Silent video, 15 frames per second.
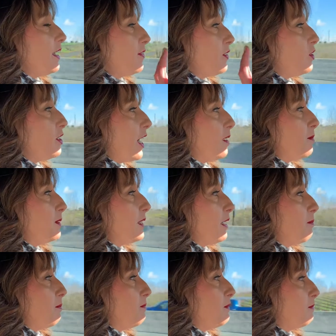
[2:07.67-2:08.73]
And if you times
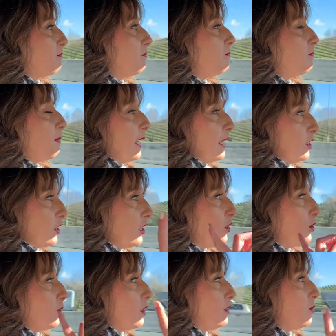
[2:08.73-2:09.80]
that by
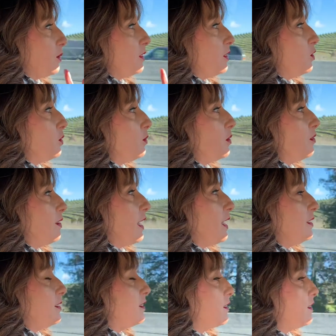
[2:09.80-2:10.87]
two, because it was the two of
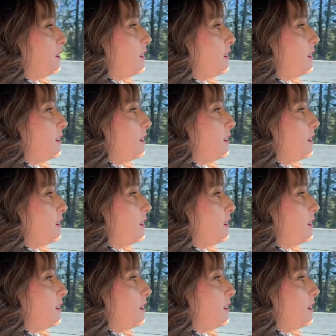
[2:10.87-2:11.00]
us,